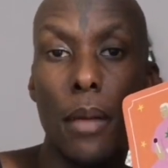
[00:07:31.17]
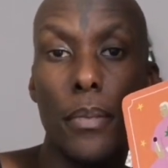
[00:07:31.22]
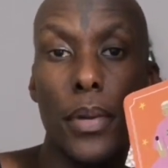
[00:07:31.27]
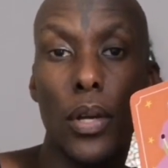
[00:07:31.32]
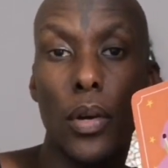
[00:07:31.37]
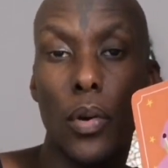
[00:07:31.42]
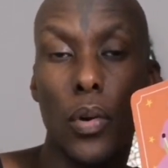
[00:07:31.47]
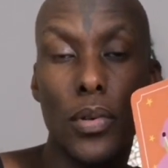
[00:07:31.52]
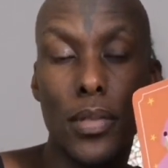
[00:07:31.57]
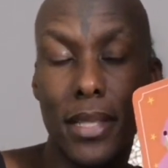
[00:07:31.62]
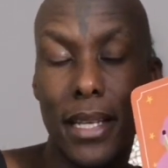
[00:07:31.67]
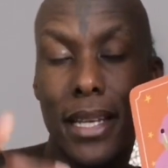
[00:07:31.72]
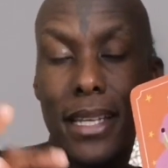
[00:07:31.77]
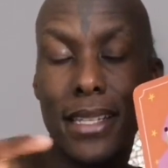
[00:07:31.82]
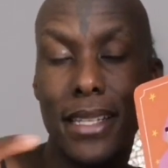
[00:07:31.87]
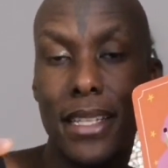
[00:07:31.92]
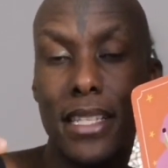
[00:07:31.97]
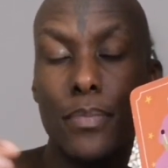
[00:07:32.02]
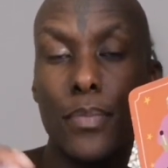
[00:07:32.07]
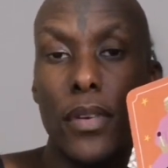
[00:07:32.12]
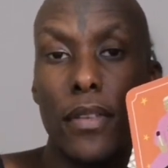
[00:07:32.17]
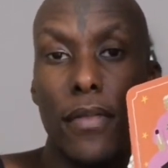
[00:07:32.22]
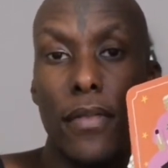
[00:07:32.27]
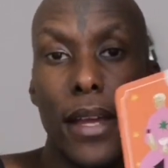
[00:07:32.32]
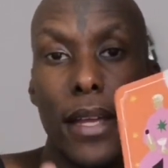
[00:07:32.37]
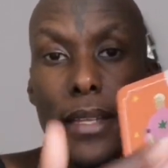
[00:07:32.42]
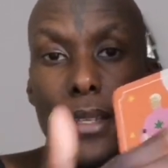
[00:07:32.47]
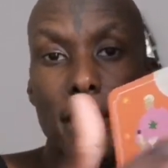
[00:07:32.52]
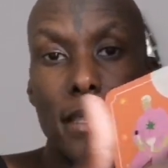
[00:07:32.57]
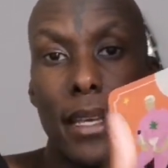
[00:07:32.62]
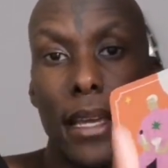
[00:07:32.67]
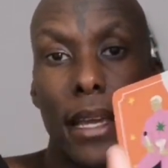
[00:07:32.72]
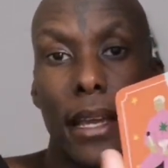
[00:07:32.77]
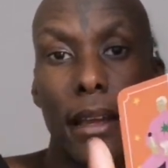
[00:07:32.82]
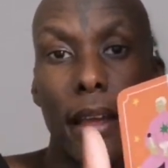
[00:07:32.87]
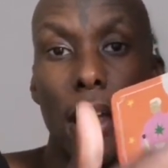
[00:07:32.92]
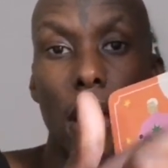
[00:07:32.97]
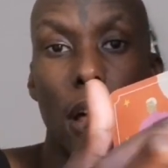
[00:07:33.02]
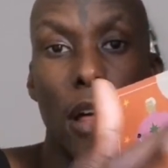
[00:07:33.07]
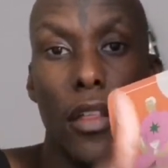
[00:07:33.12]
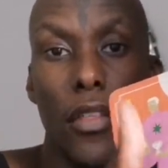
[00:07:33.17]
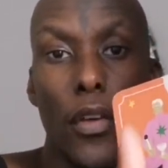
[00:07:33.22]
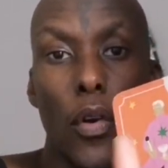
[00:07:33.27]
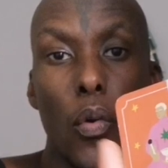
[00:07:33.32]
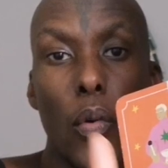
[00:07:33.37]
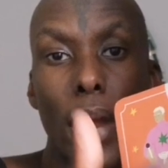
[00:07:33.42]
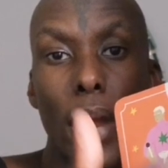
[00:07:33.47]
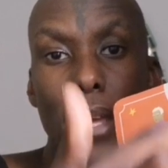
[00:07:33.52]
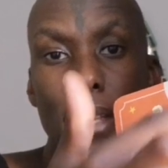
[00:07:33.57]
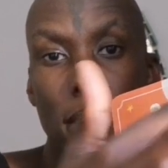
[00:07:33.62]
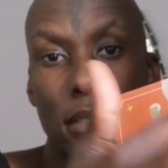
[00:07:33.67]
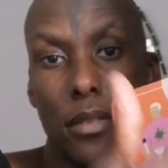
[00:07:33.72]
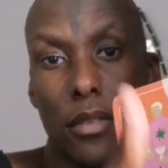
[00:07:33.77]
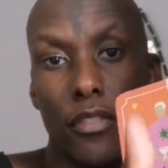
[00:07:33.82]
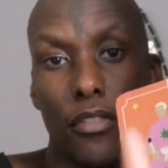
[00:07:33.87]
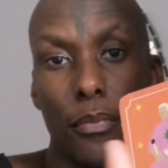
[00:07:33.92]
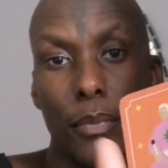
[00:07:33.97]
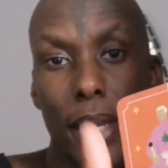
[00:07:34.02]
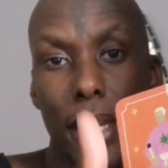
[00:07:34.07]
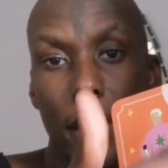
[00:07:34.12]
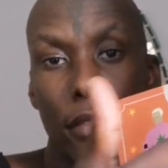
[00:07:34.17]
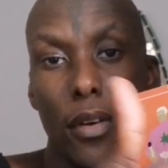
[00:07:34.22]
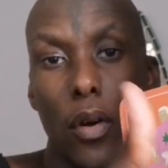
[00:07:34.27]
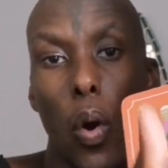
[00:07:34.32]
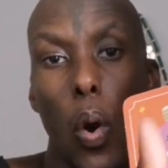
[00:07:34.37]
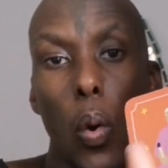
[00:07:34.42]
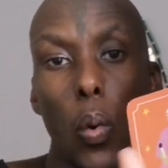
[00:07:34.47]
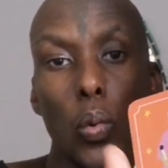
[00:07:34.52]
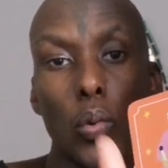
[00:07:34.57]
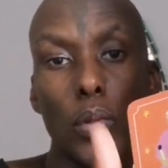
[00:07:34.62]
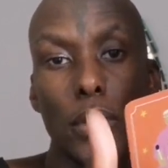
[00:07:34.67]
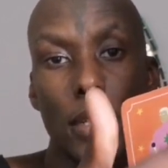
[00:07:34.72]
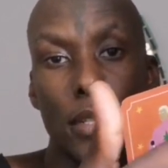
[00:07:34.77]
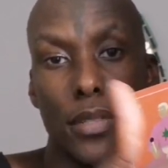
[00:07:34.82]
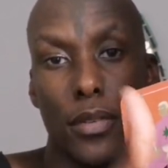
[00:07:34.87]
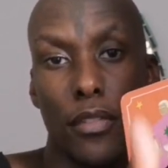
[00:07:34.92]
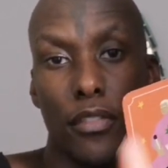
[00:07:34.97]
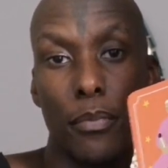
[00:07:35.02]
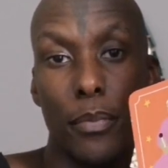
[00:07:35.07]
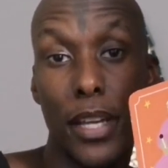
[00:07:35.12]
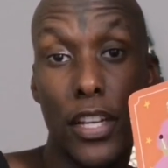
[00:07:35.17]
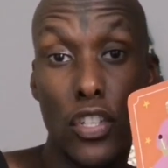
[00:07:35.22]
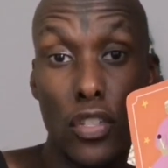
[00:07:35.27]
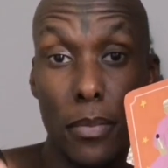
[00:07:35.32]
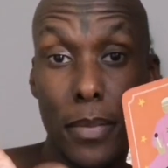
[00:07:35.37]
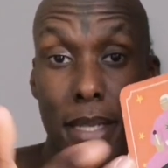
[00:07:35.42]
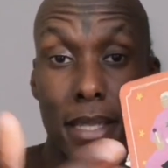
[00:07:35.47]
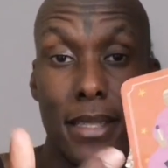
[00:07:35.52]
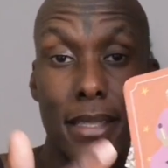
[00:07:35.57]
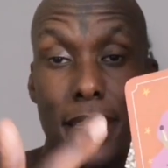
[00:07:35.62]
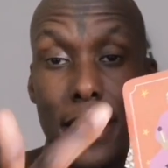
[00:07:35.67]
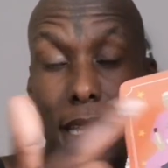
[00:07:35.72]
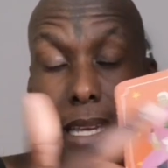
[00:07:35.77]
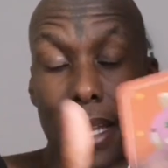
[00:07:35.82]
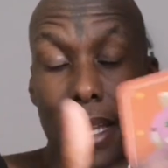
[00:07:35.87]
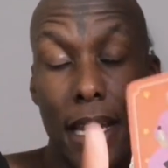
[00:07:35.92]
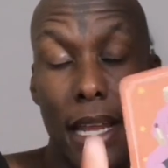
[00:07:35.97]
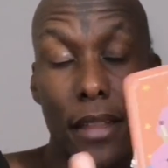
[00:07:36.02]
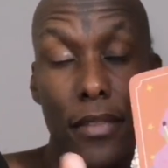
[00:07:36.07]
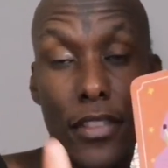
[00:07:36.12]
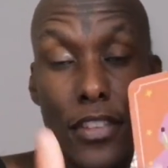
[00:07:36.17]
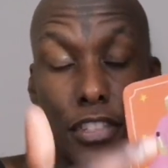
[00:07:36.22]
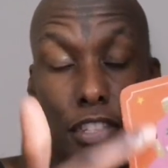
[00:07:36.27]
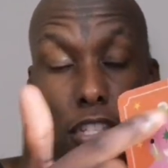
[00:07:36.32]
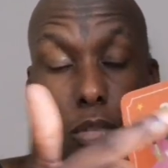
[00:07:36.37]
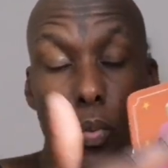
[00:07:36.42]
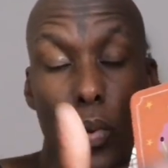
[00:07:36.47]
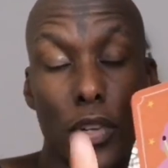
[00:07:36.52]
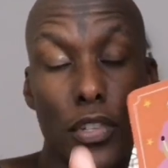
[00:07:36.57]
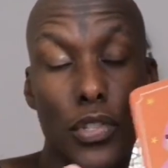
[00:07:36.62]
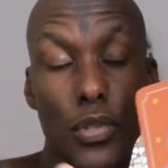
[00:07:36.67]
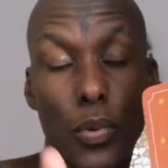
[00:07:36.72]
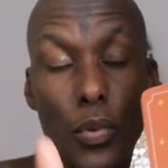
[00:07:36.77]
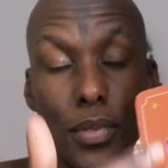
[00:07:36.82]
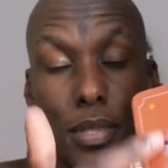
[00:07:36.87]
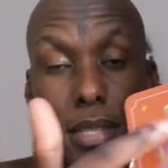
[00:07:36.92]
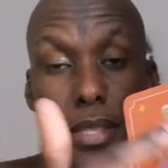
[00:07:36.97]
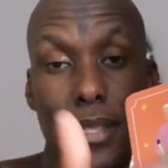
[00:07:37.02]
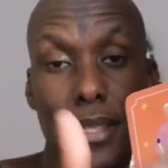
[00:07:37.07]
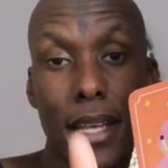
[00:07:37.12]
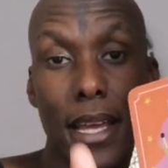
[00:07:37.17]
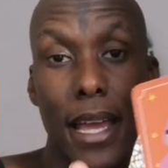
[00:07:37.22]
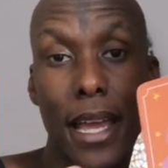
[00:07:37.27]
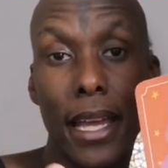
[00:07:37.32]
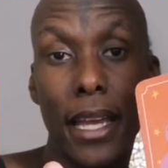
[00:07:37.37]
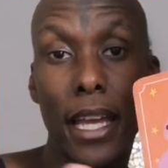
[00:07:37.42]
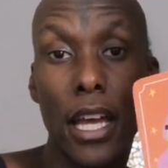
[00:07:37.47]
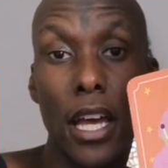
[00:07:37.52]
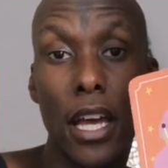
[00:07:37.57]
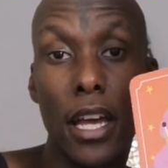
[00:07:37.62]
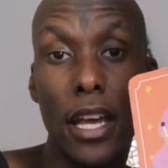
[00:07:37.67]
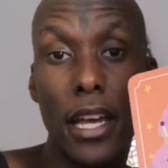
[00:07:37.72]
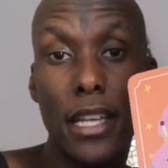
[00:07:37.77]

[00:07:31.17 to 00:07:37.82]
because it is preventing the rest of me, the wholeness of me, to be seen. And this is what Source is saying.